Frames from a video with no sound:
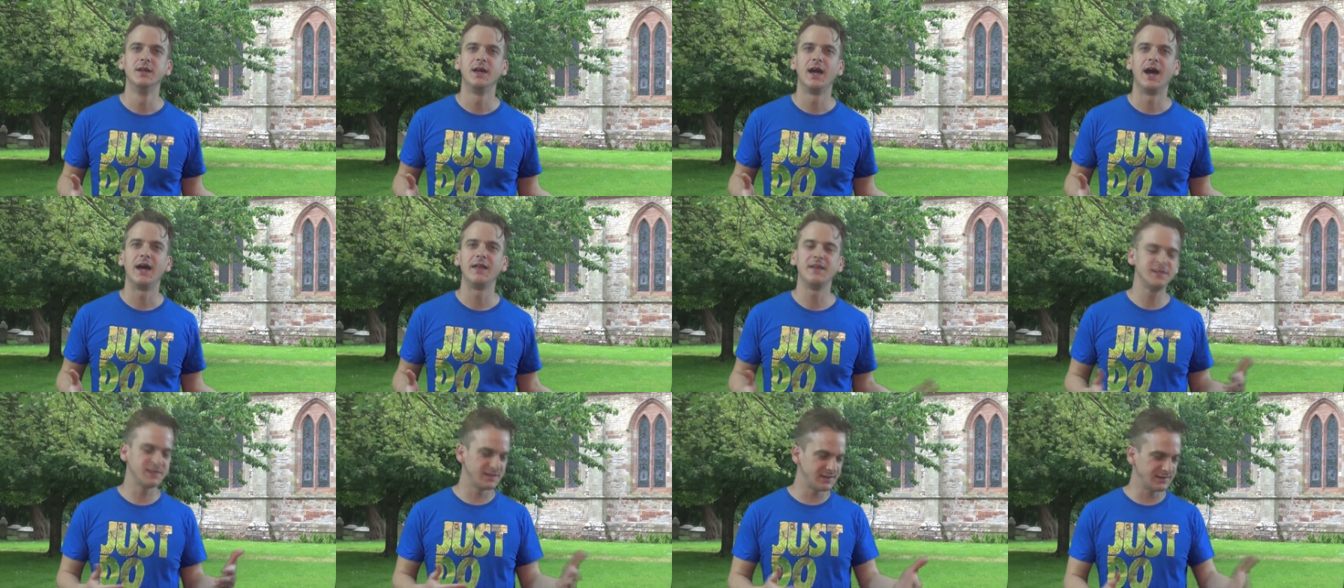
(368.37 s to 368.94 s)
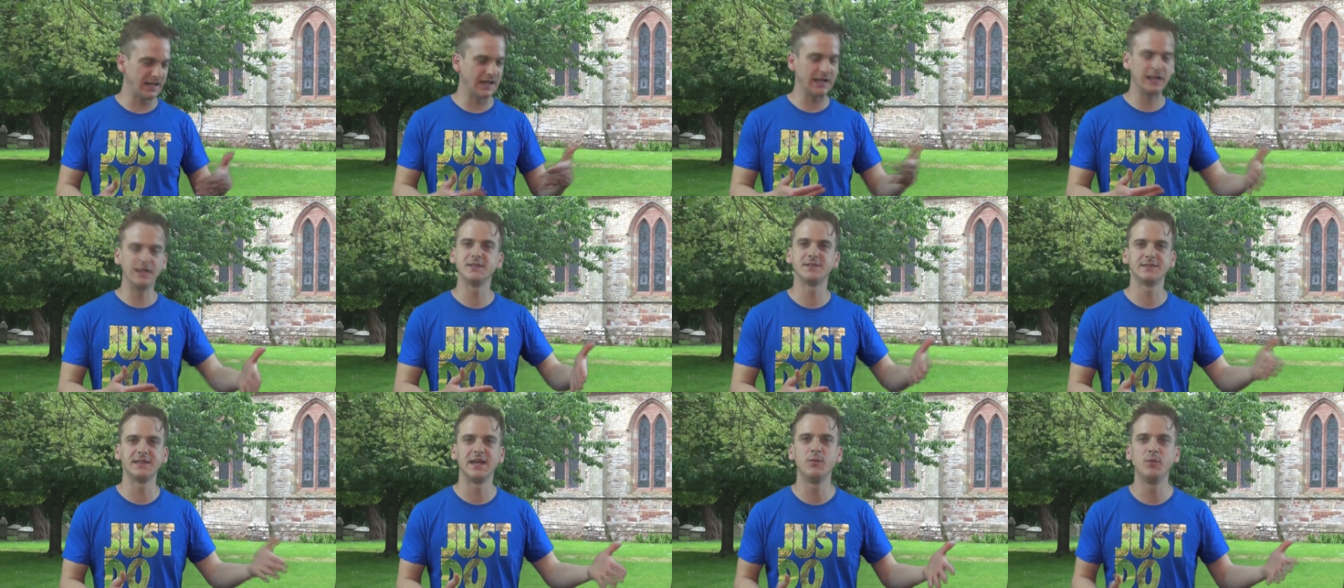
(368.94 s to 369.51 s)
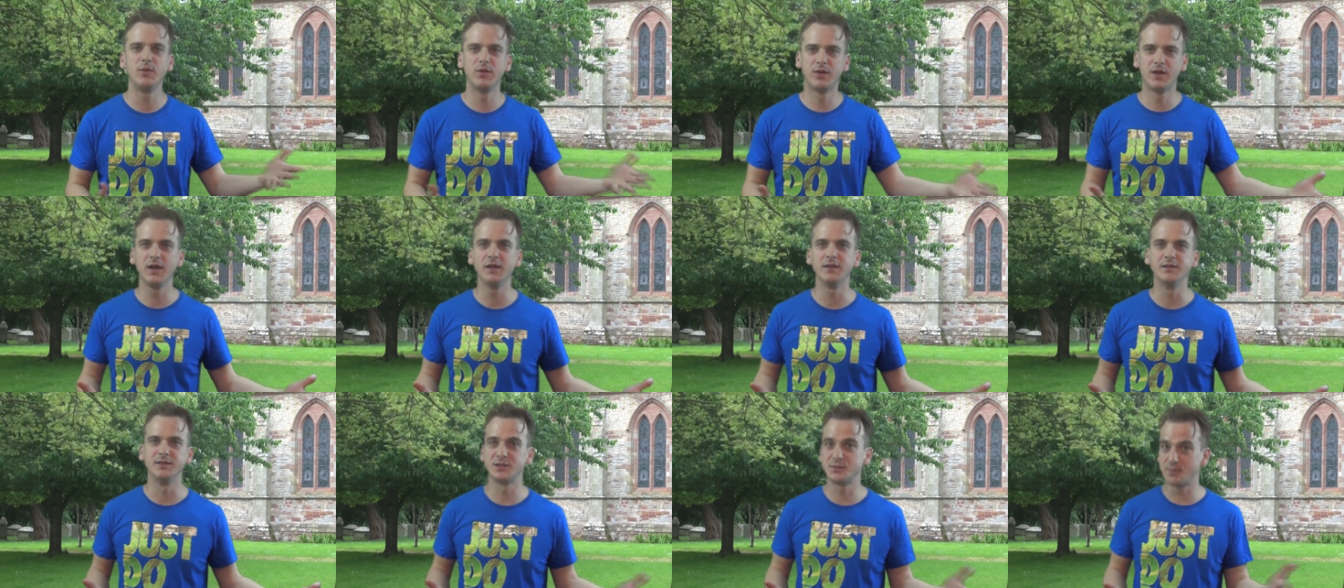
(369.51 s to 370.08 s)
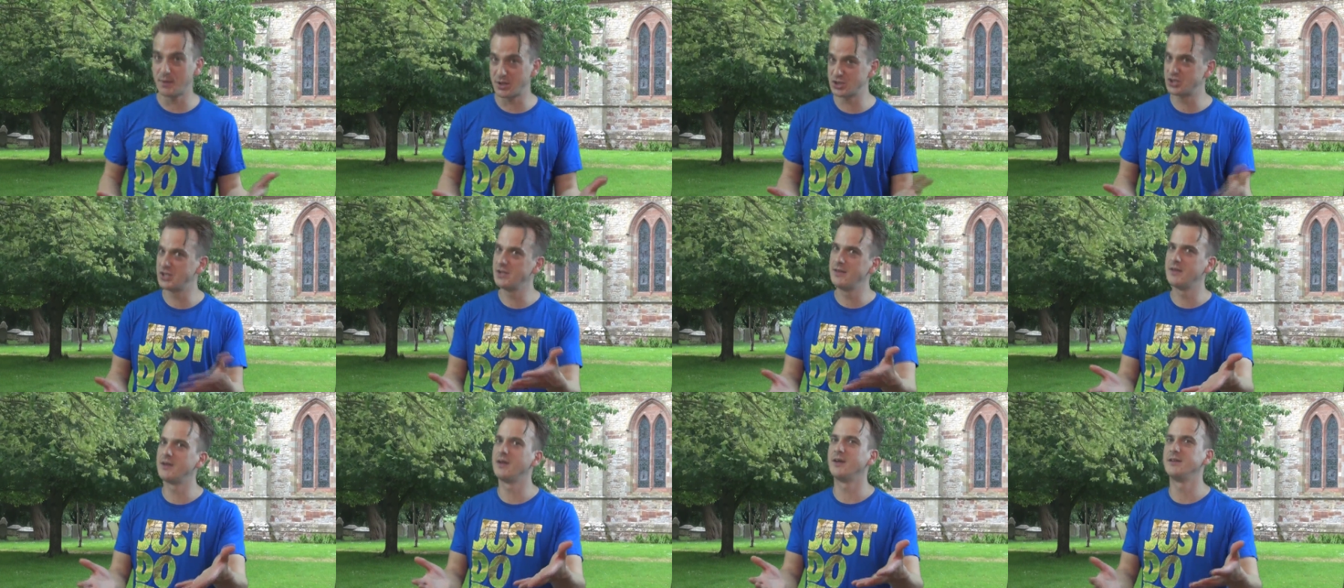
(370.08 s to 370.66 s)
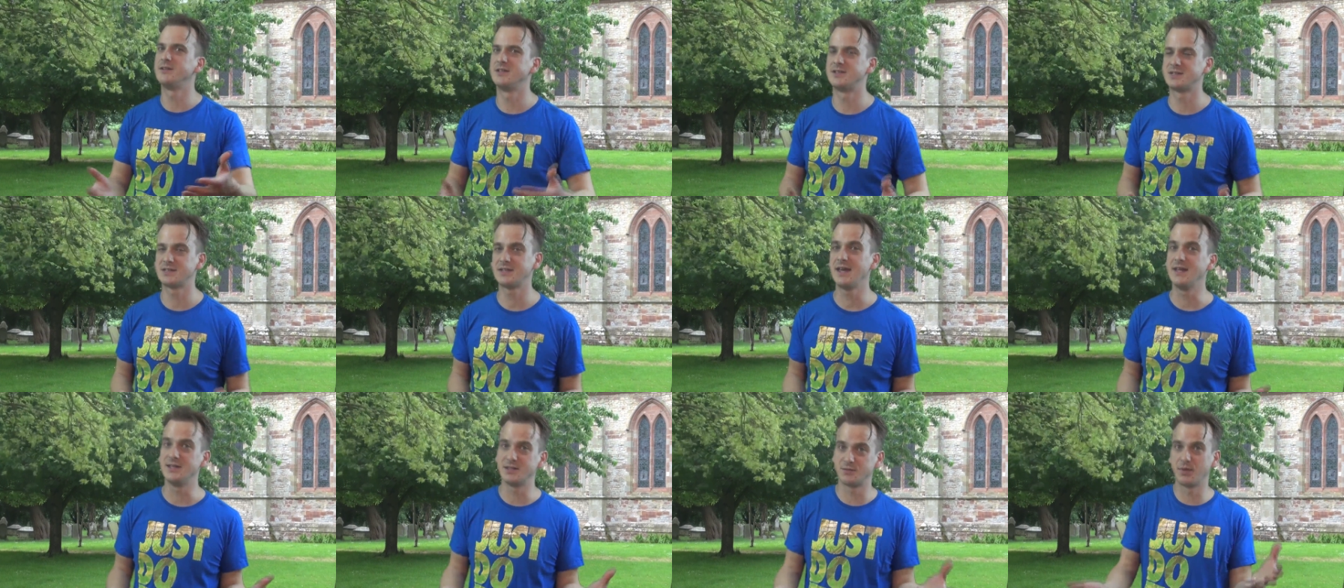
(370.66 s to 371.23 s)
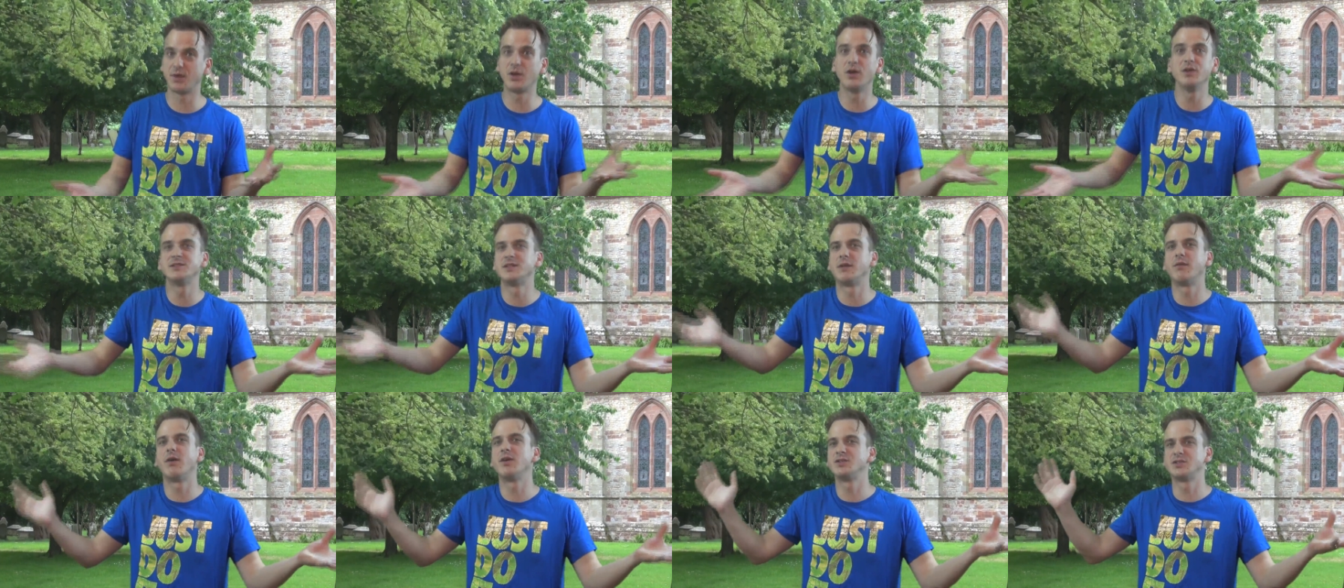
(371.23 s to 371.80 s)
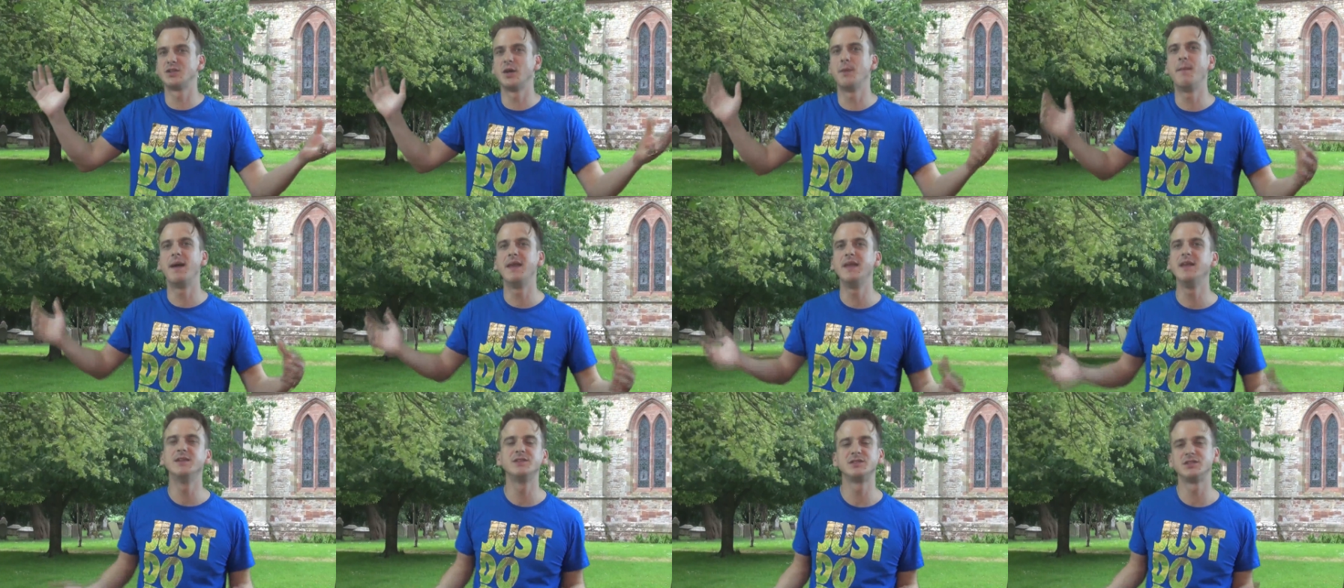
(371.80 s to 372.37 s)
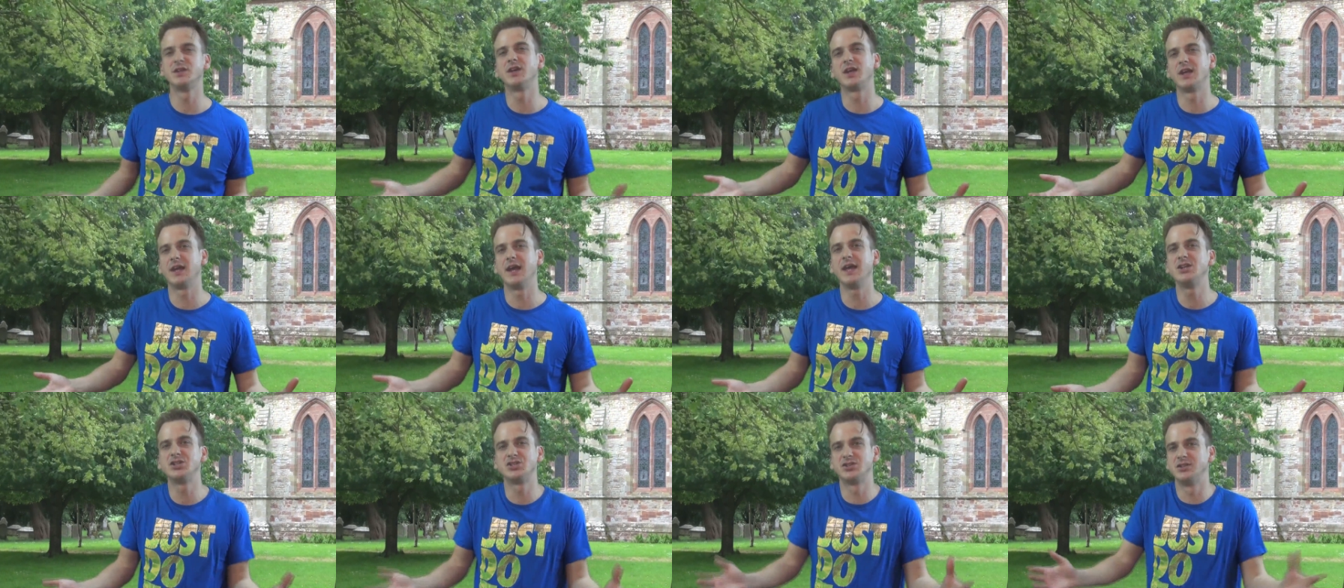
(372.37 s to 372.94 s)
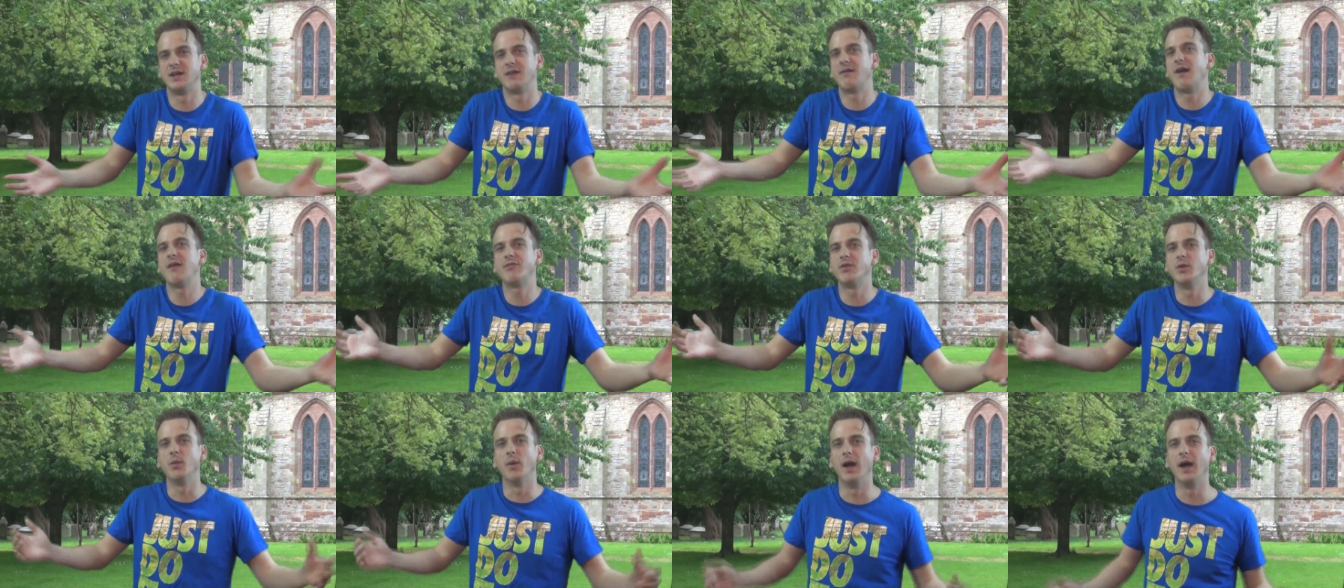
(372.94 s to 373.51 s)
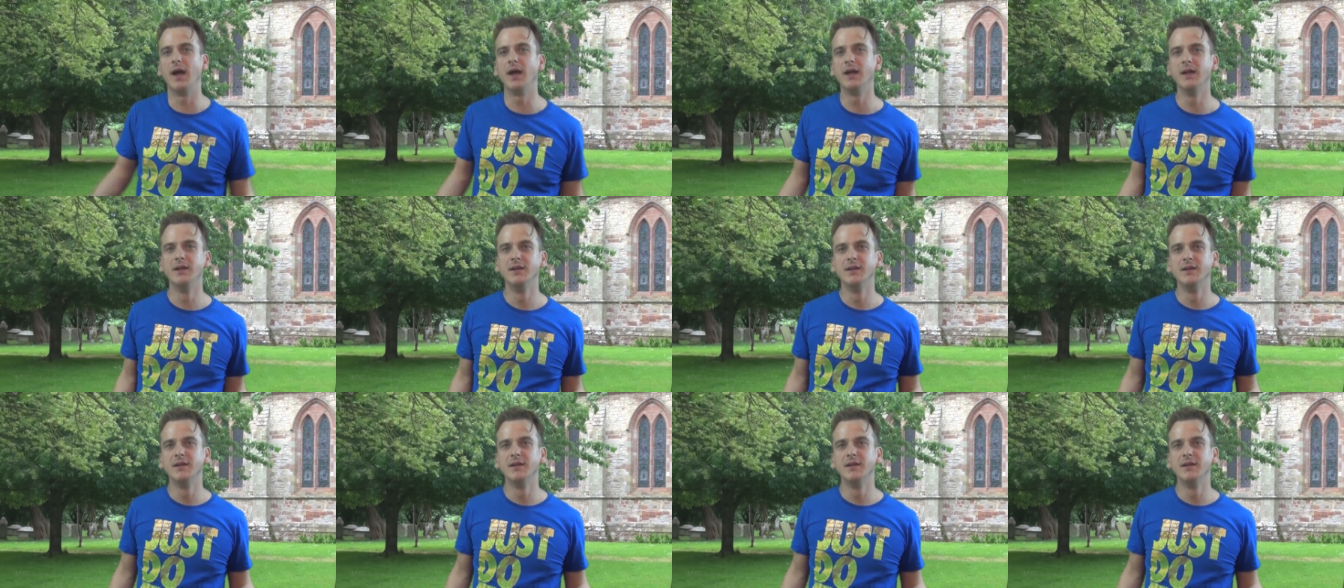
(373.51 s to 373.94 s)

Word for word: And it's exactly the same with guns, especially in the United States, because there are so many in circulation, they're everywhere.